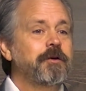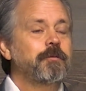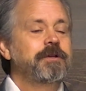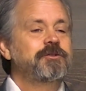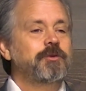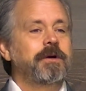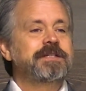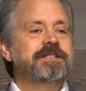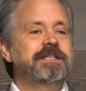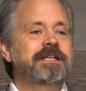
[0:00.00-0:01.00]
are
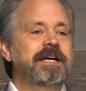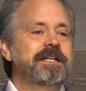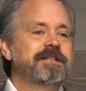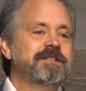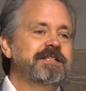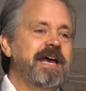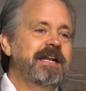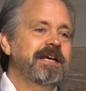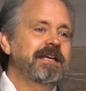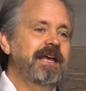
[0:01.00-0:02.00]
rejoicing and
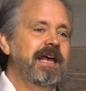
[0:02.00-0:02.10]
ecstatic